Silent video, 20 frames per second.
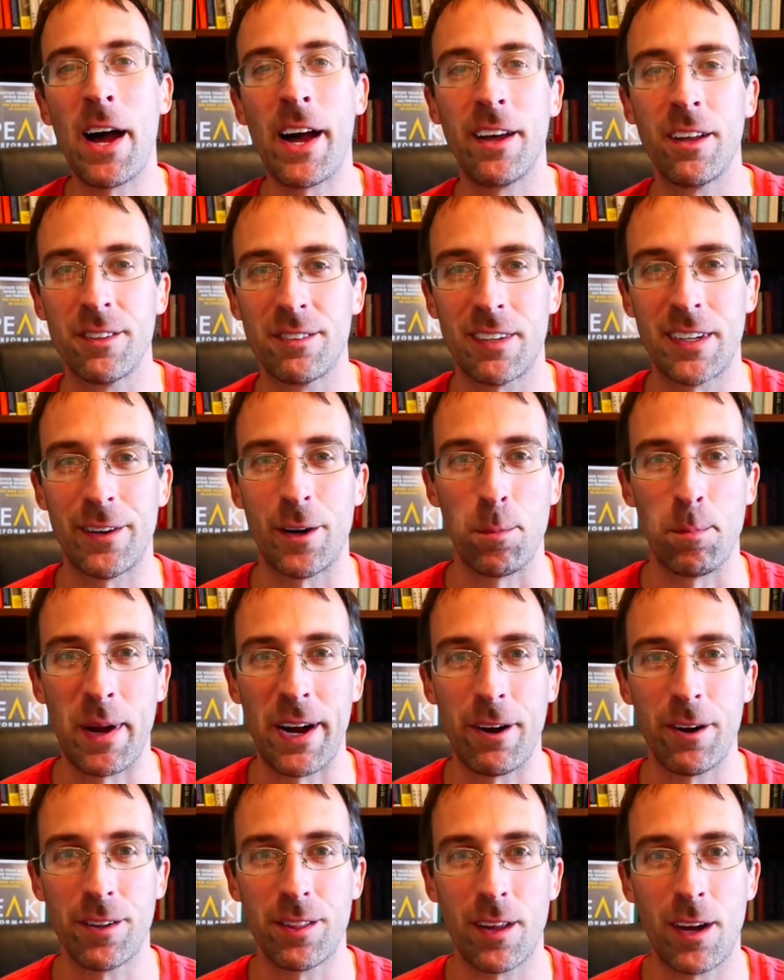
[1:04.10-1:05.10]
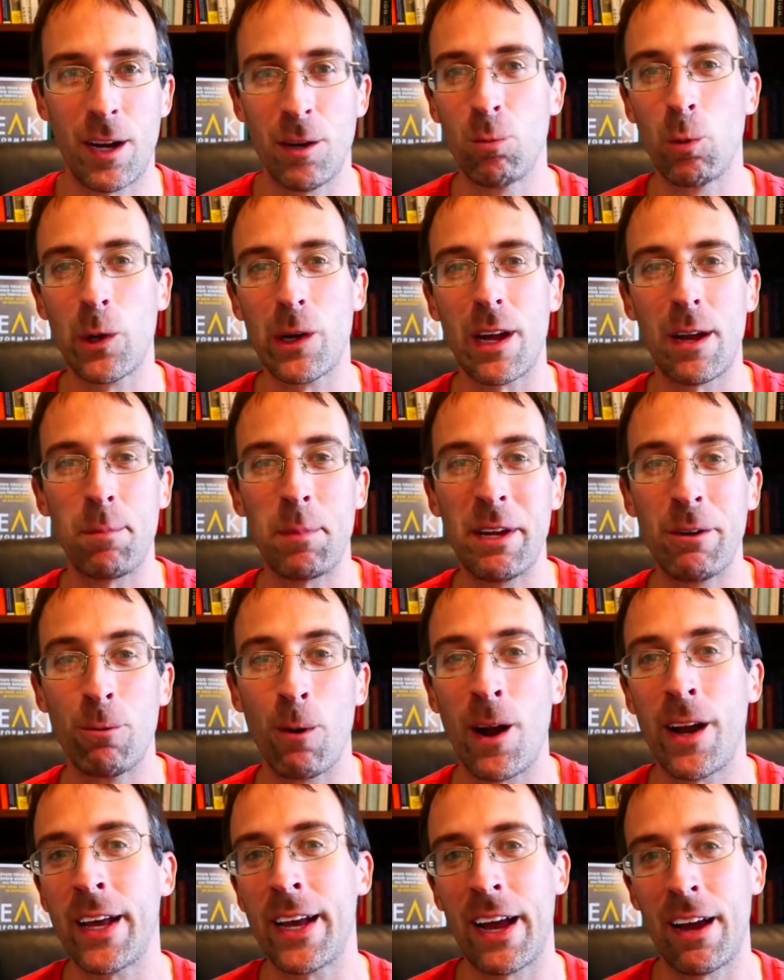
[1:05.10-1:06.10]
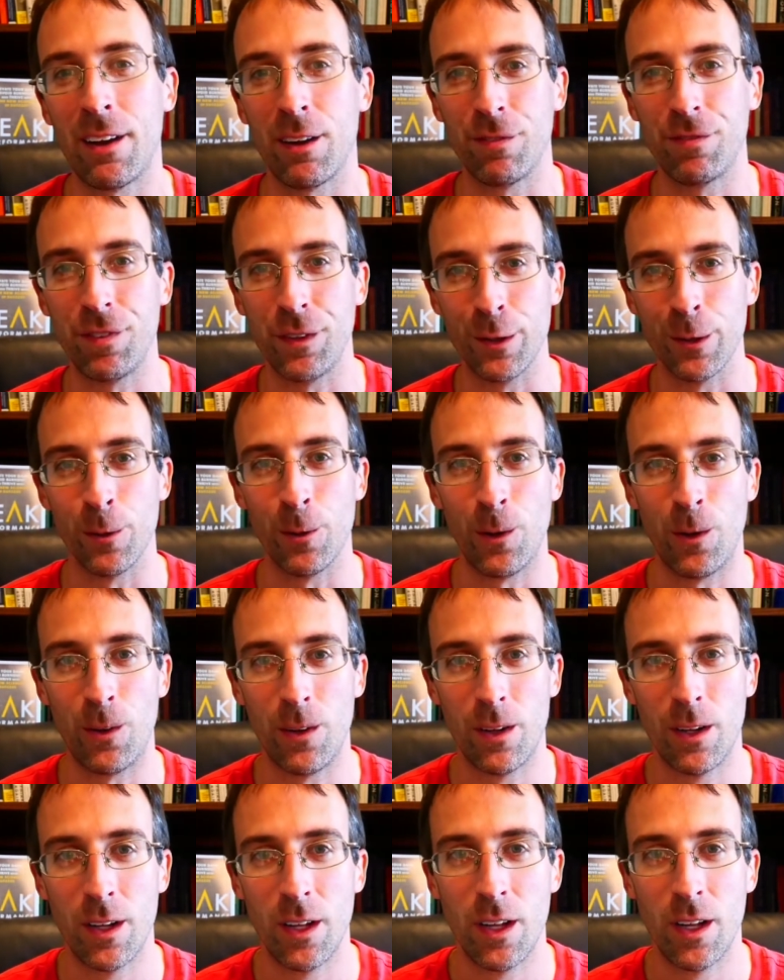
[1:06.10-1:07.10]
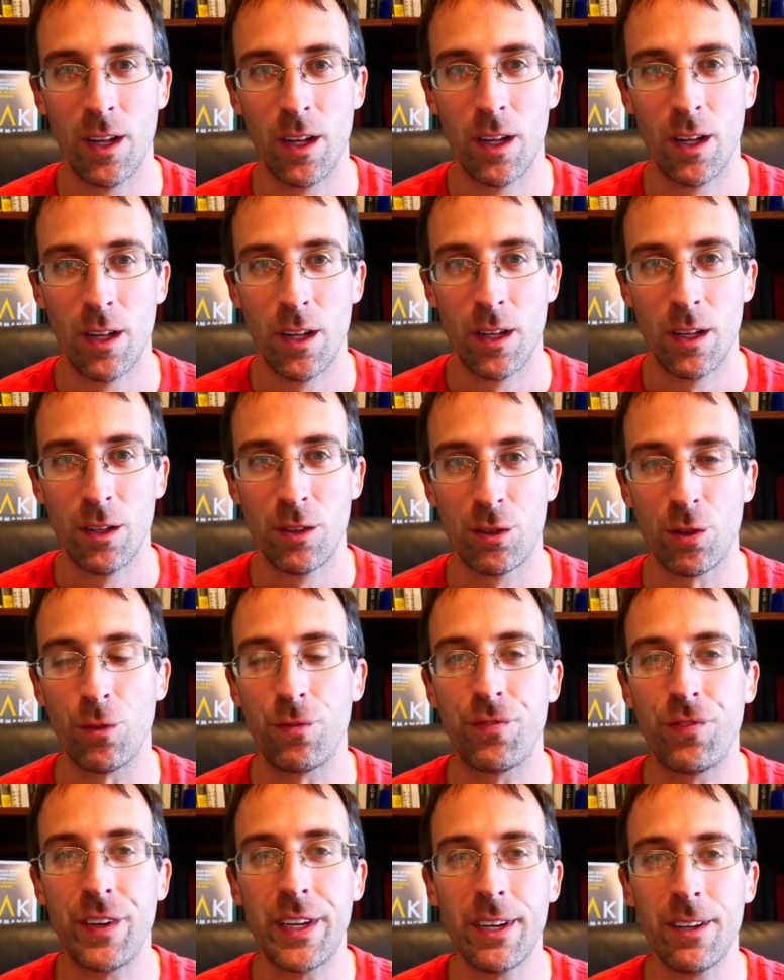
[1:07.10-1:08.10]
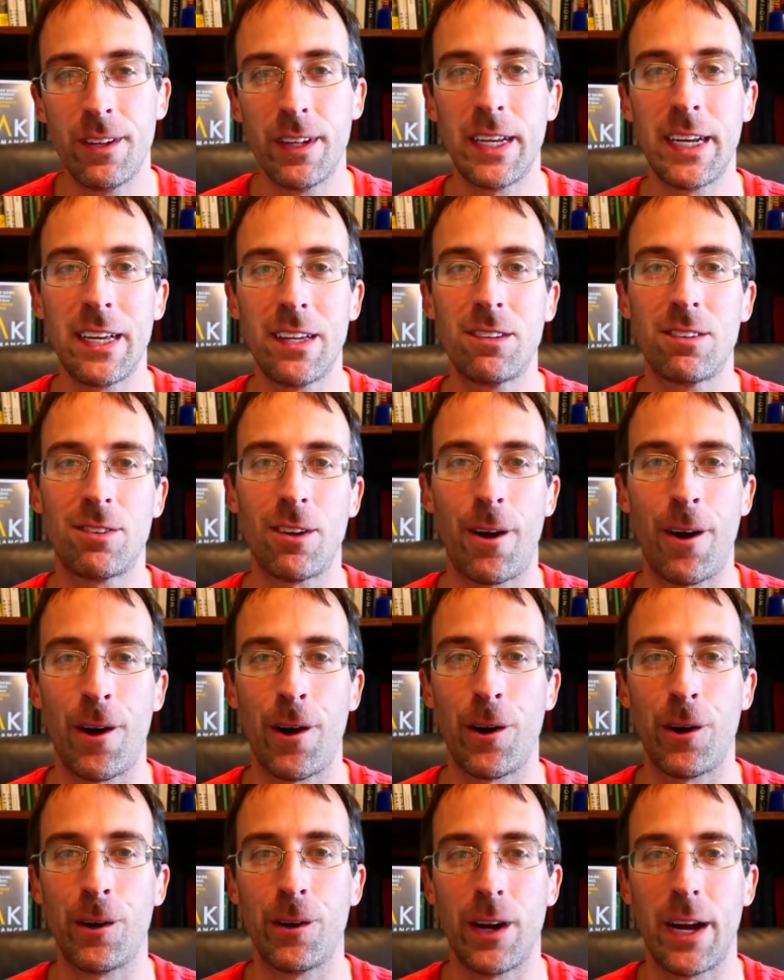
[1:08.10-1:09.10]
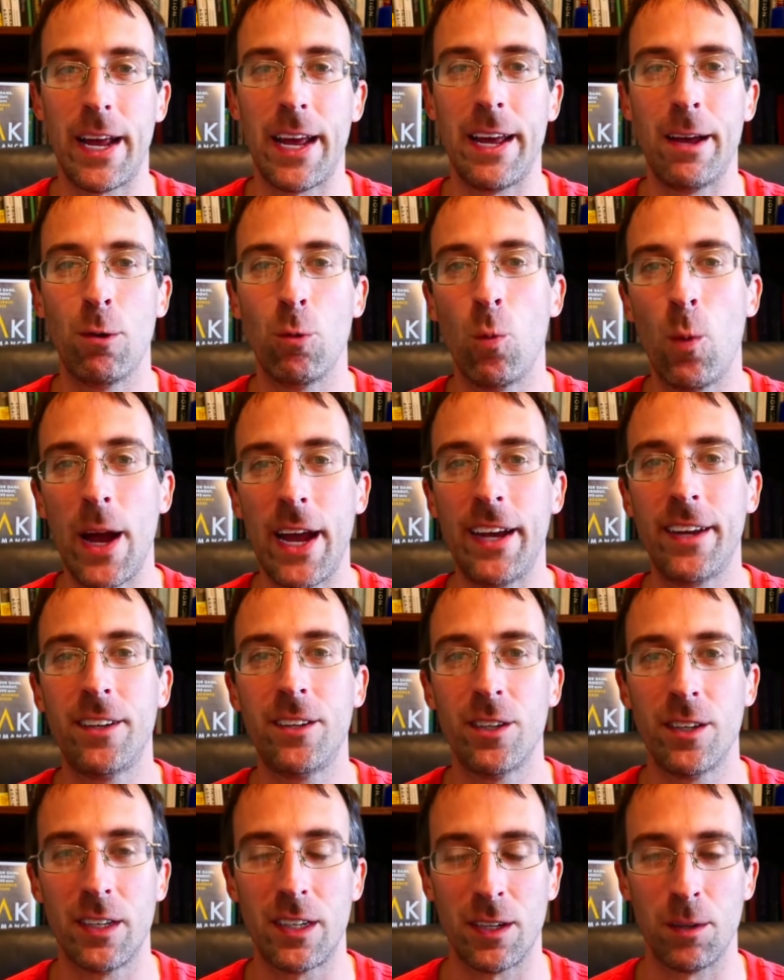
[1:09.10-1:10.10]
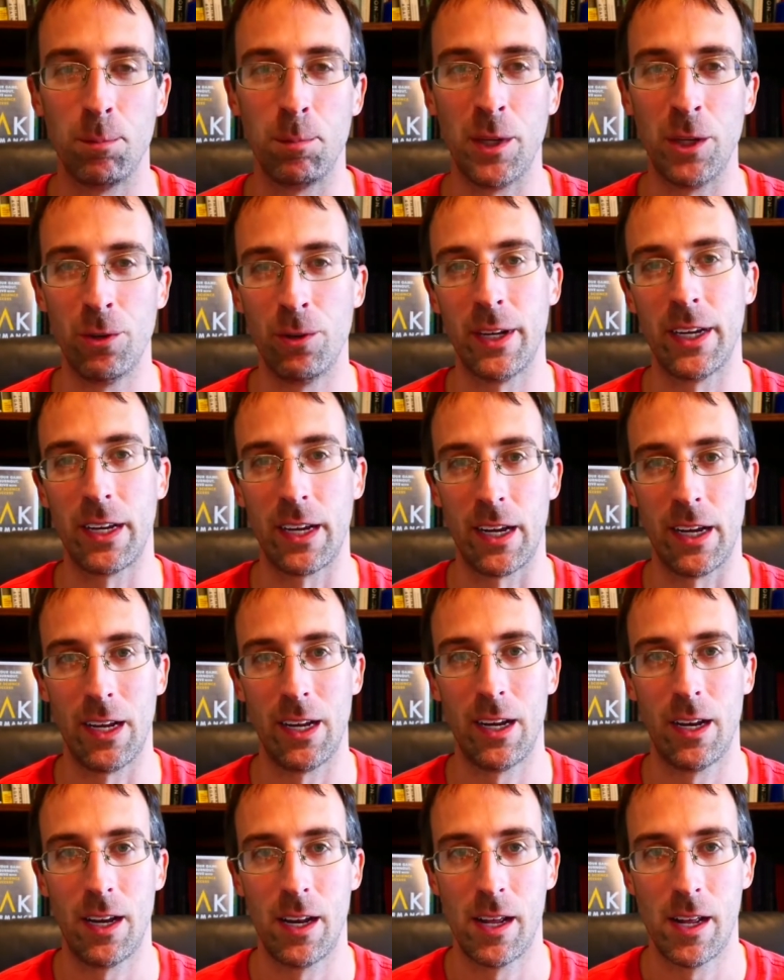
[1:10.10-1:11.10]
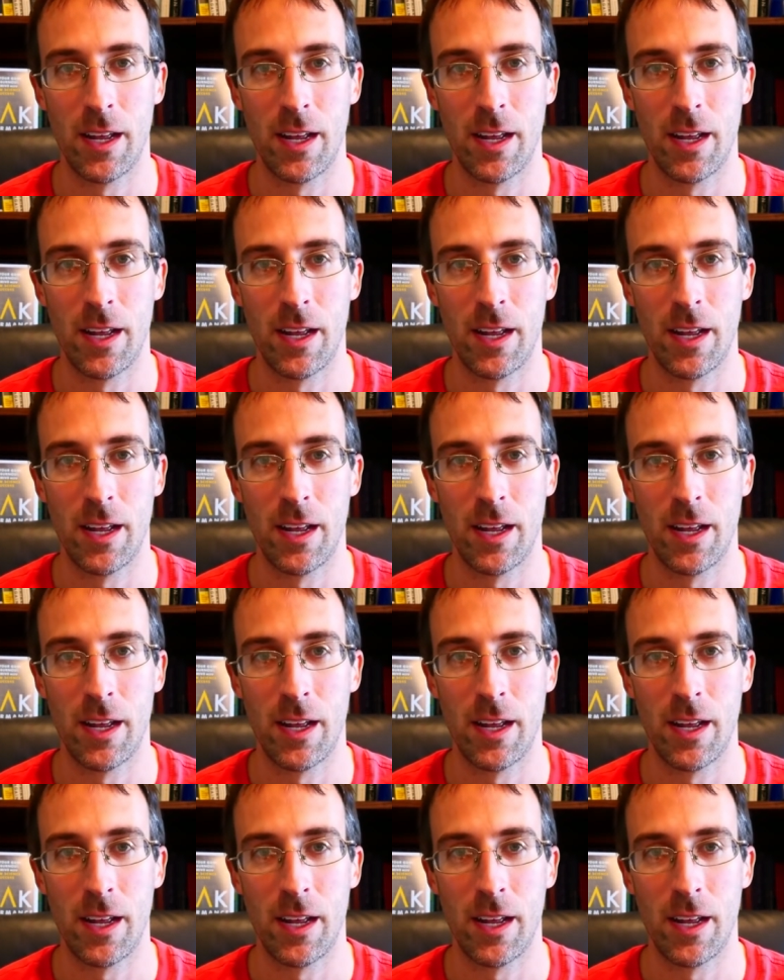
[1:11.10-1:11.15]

miles in our marathon, we're going to be running out of fuel. So feelings are a way to communicate.